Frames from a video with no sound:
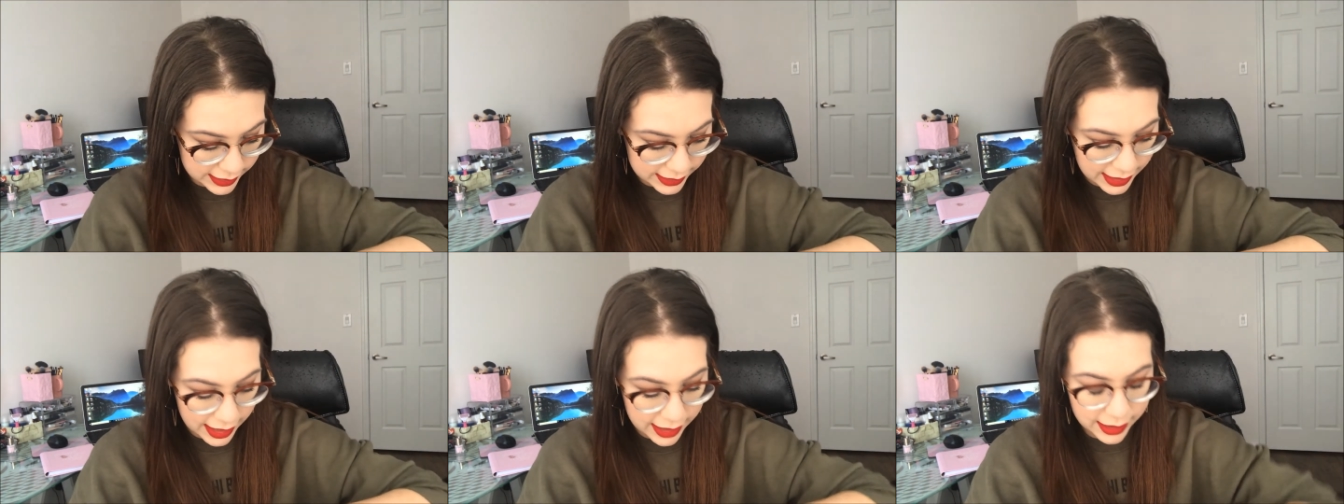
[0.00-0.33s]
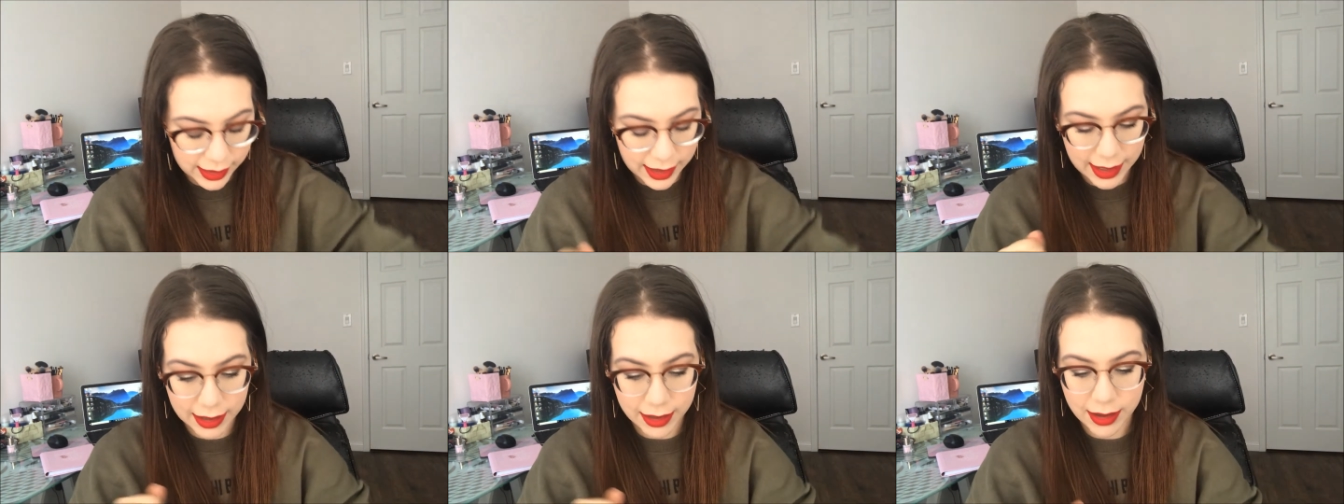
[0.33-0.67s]
It's kind
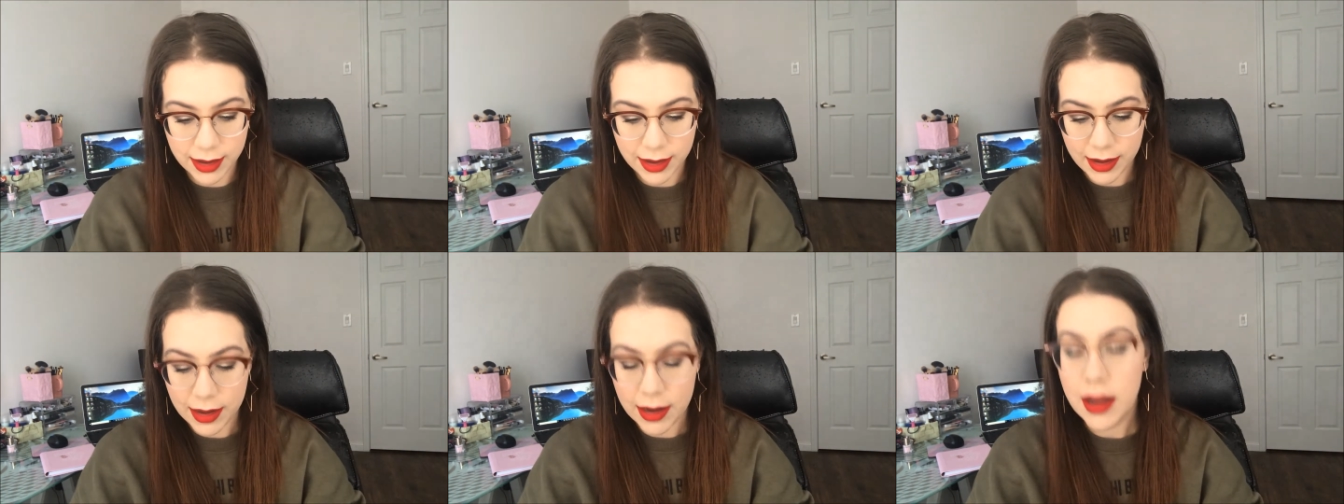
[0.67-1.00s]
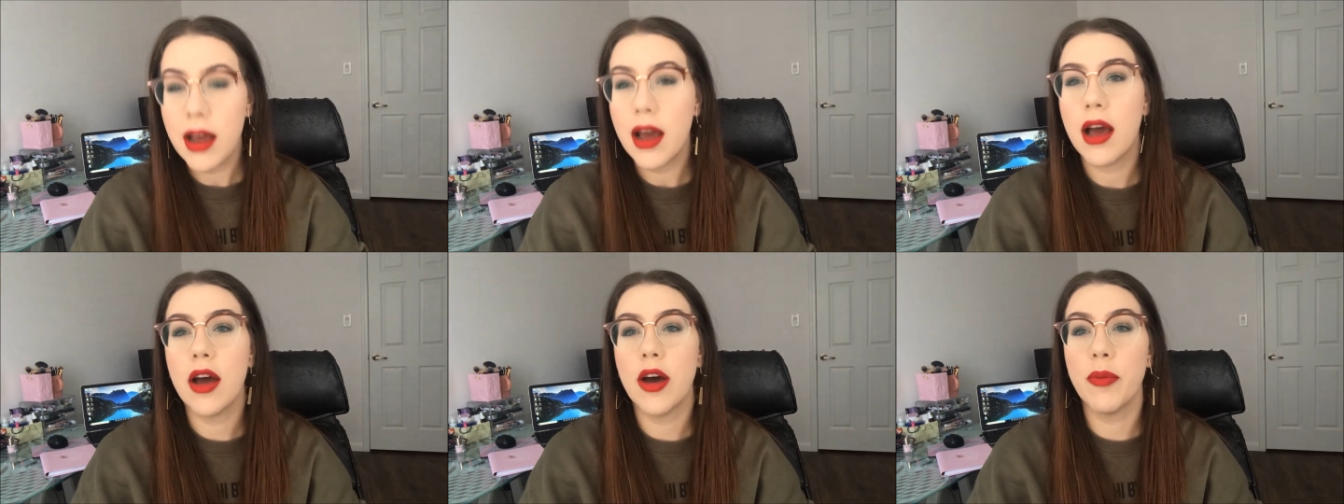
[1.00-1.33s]
of like
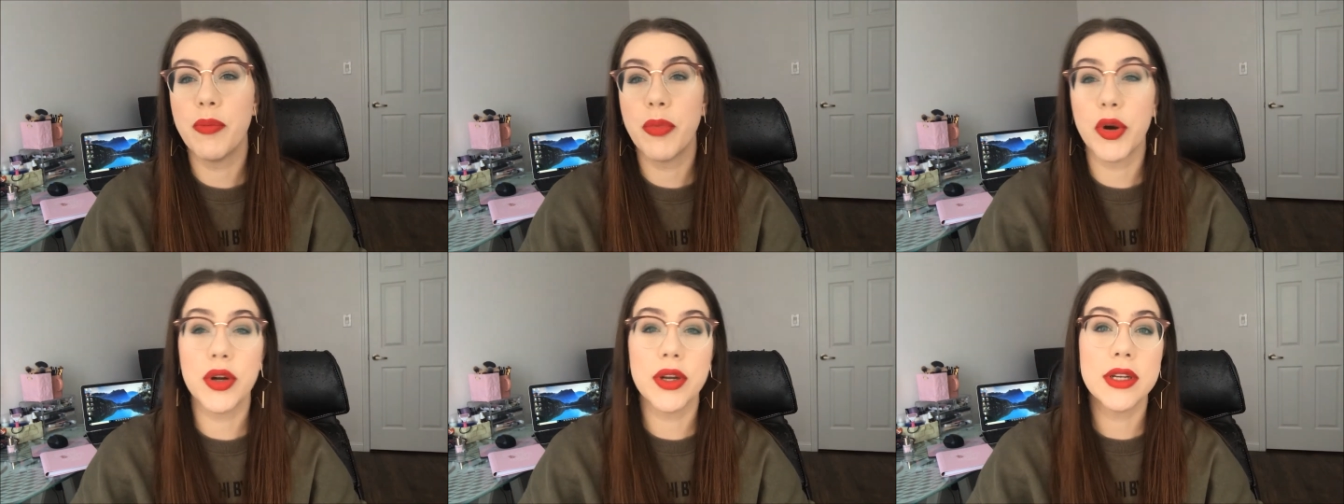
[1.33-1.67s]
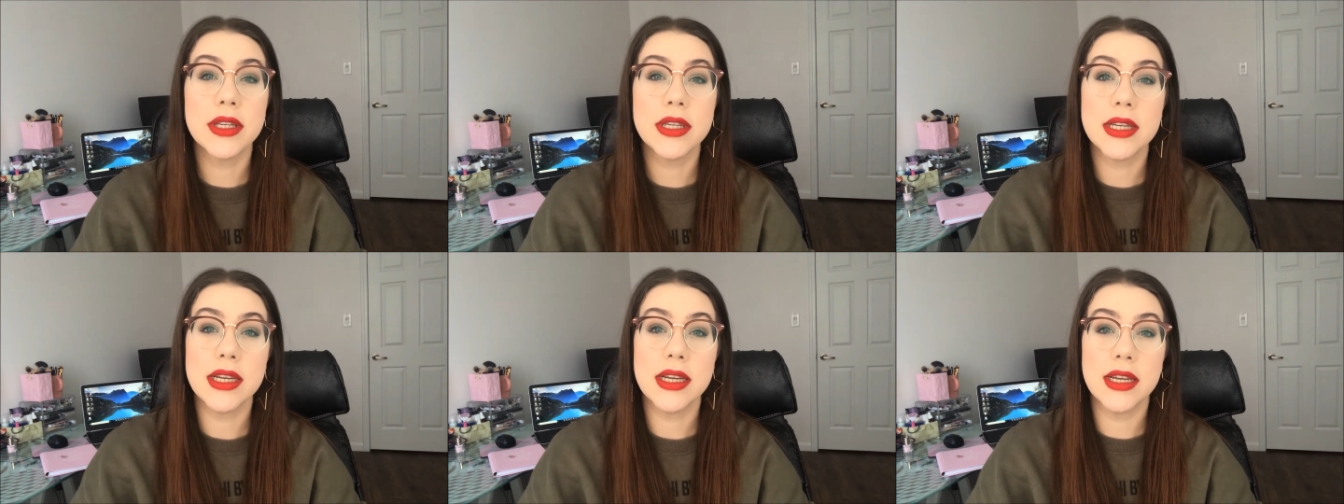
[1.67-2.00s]
a
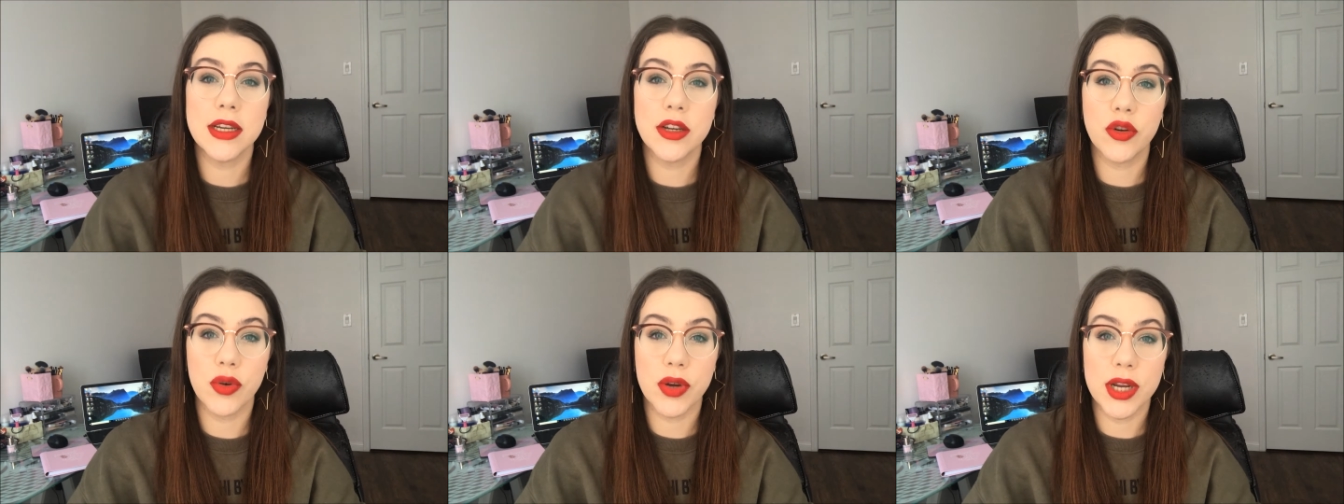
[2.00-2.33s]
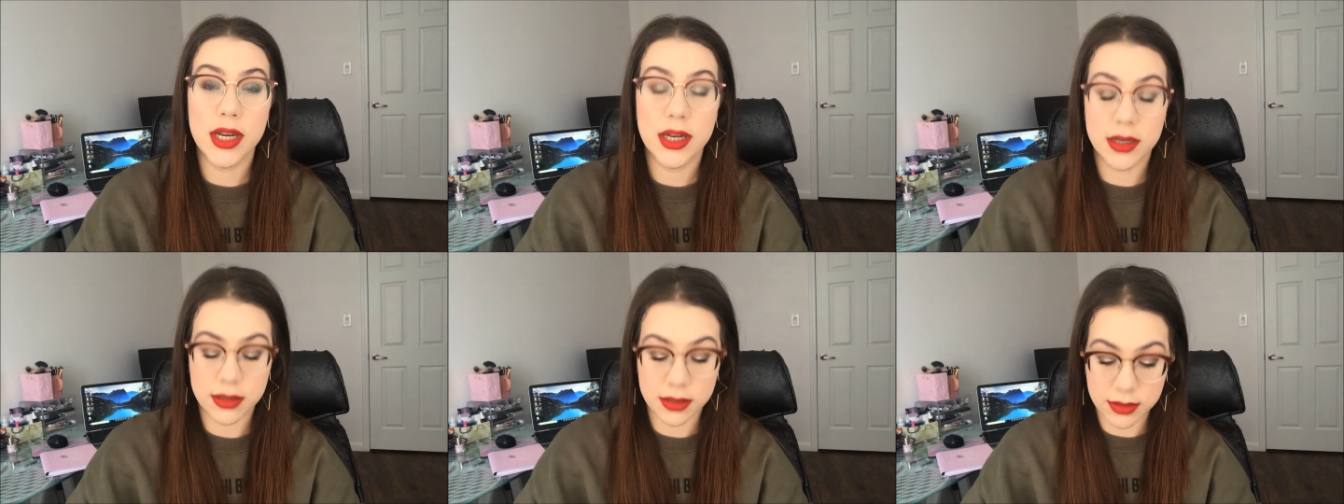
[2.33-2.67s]
burgundy
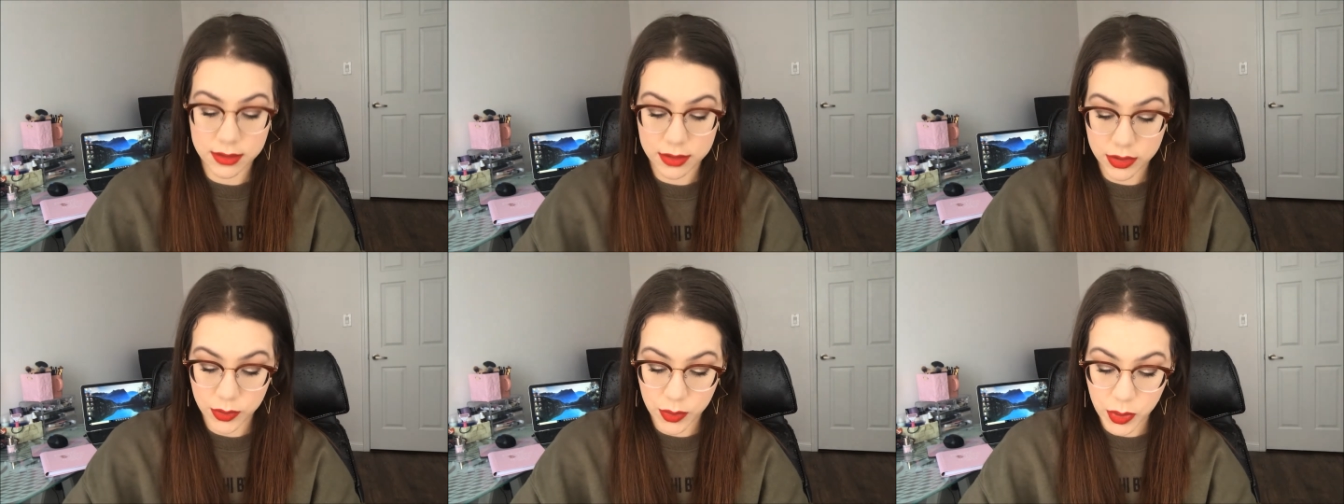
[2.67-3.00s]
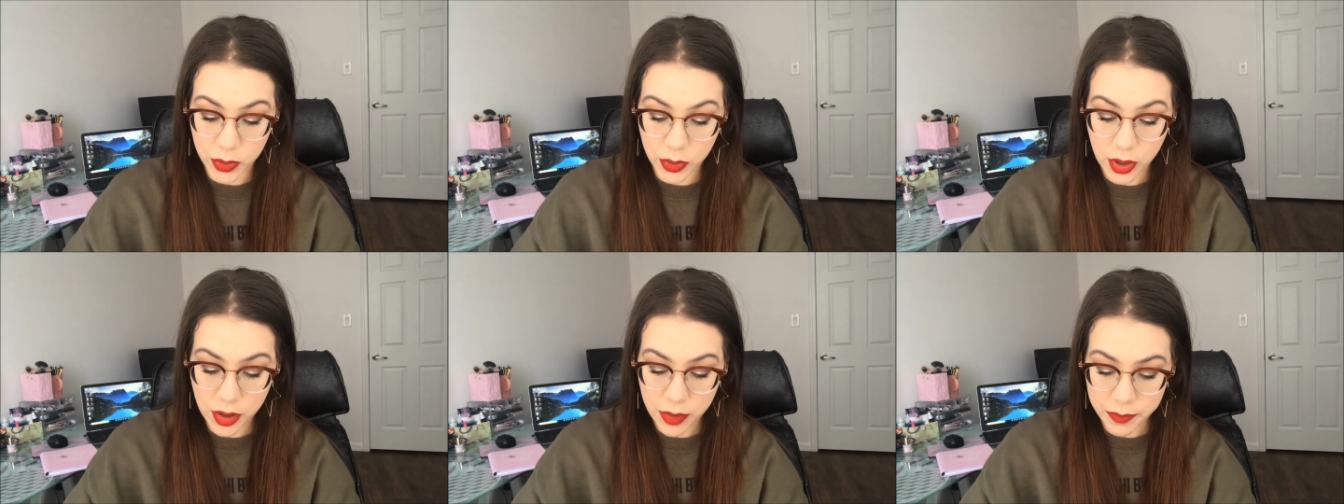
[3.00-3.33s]
green
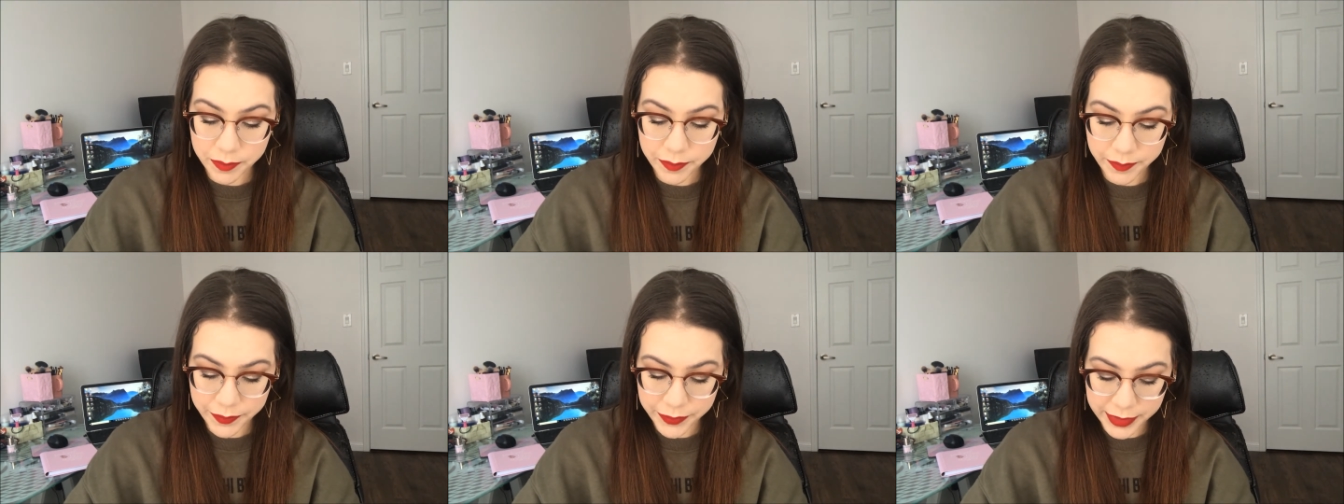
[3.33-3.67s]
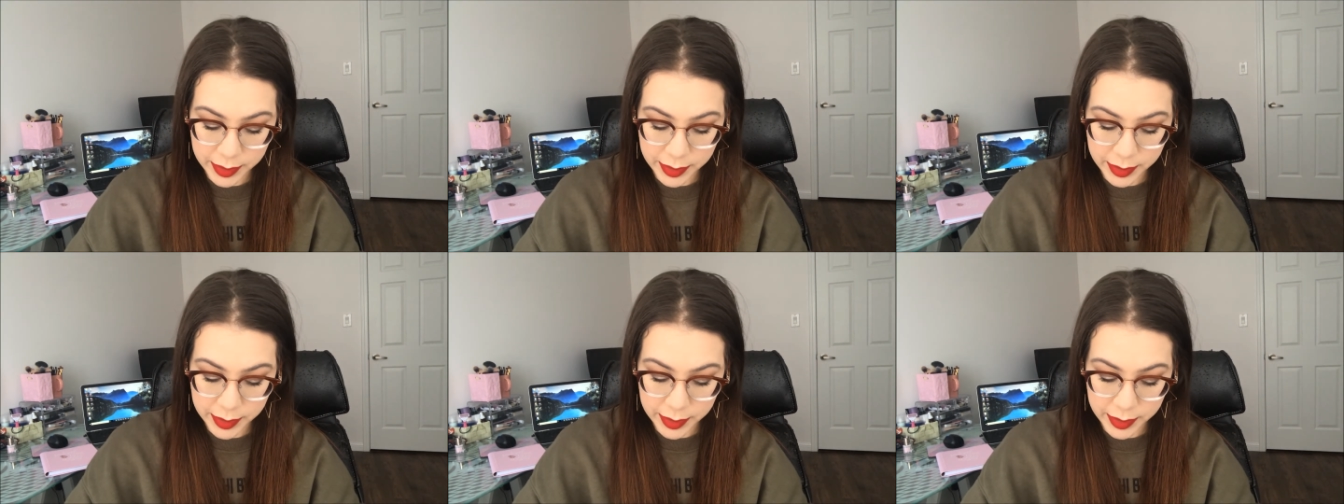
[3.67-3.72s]
duochrome.